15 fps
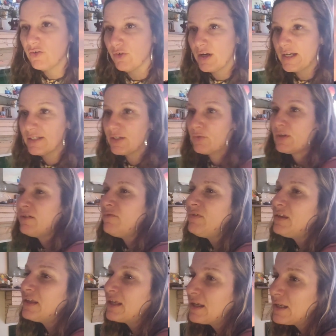grace. So
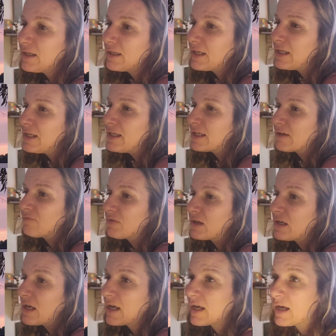getting
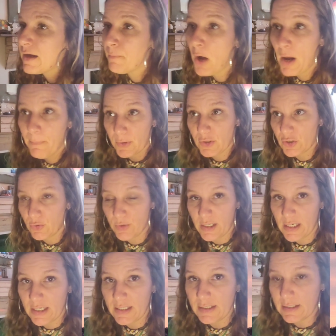given
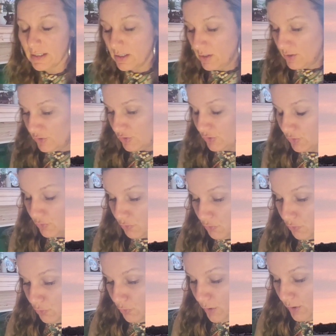opportunities
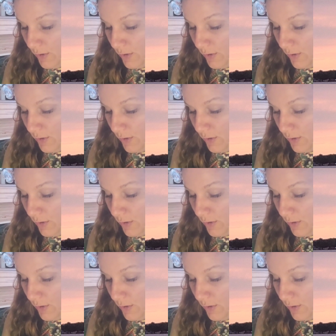to